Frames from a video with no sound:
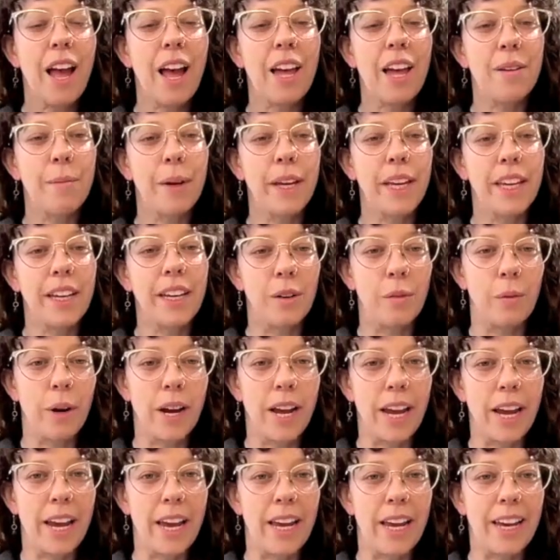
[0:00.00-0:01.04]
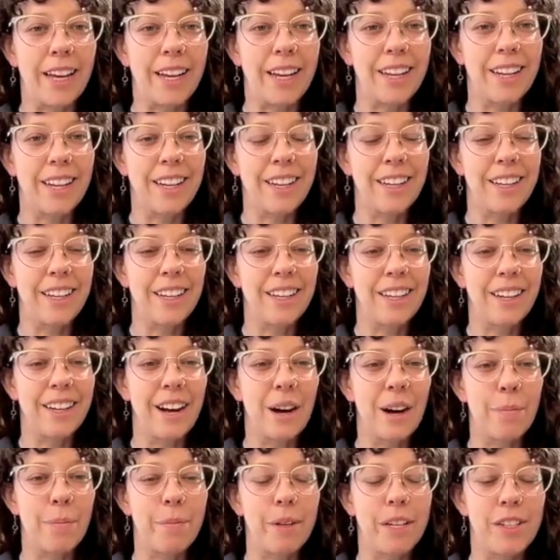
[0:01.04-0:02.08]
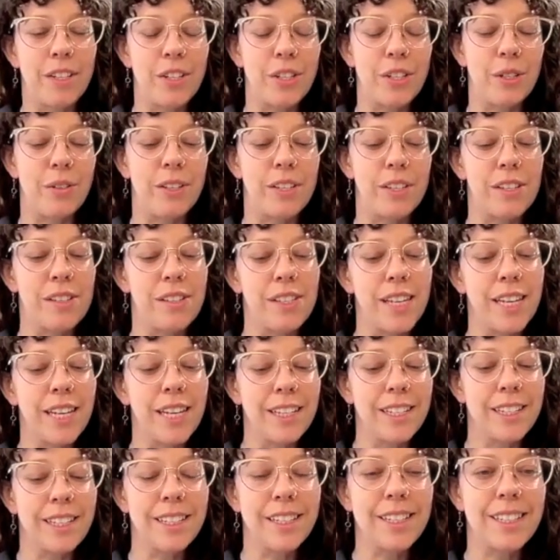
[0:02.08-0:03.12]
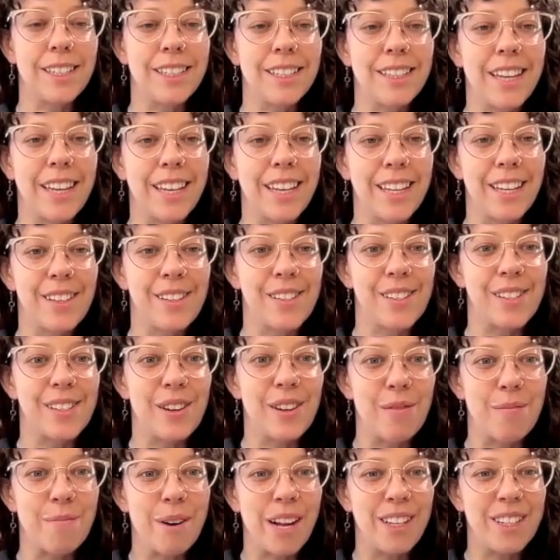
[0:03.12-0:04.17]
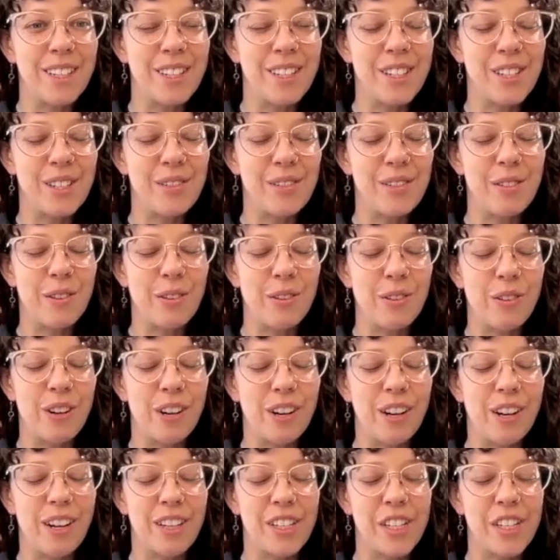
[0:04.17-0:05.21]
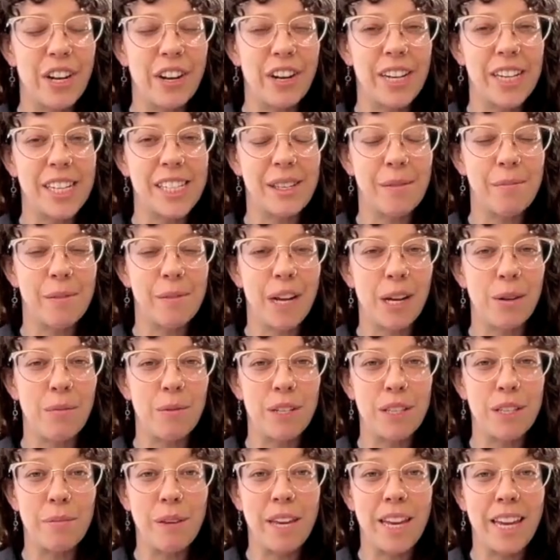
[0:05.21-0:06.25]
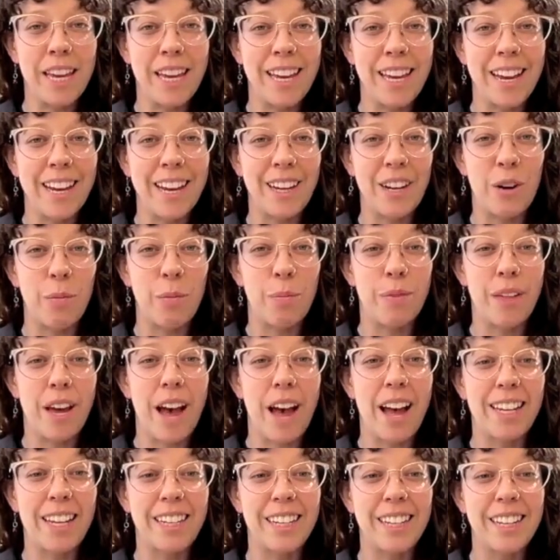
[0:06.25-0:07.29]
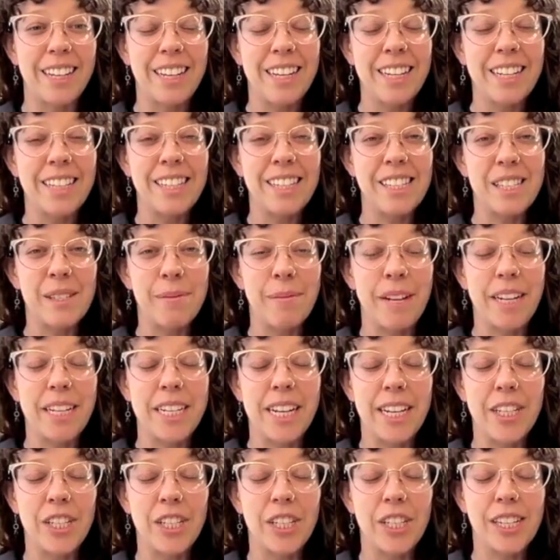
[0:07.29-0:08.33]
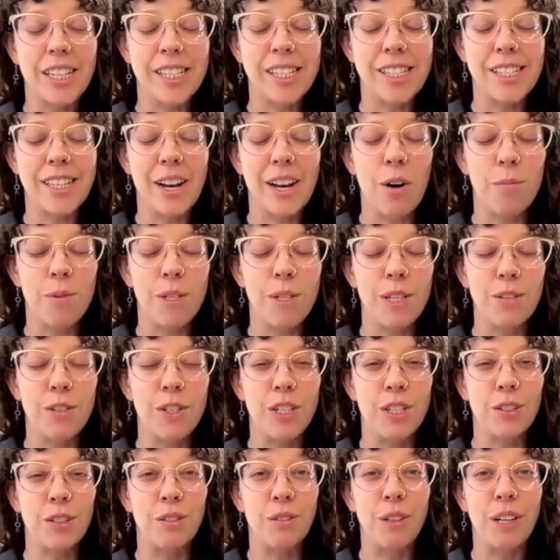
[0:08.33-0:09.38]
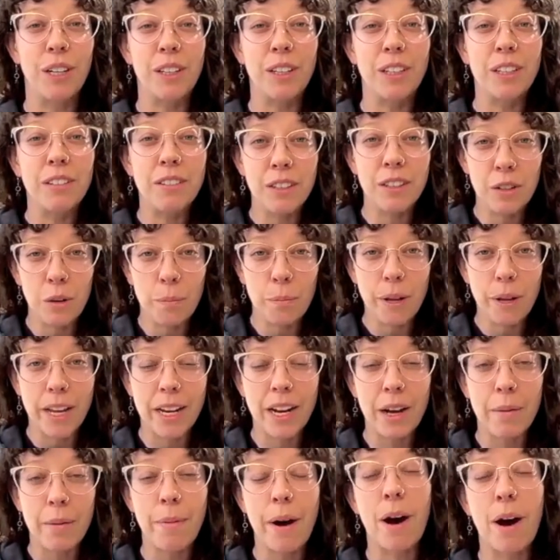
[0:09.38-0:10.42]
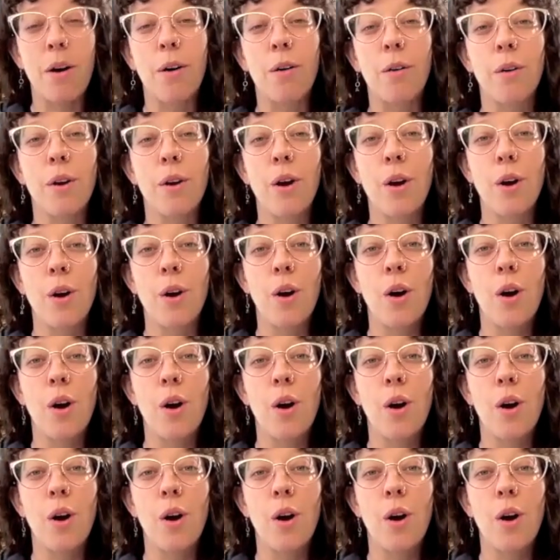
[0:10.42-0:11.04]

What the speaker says: and make your way up into a seat. Thank you so much for sharing some time with me. I hope that this meditation has helped you to learn a little bit about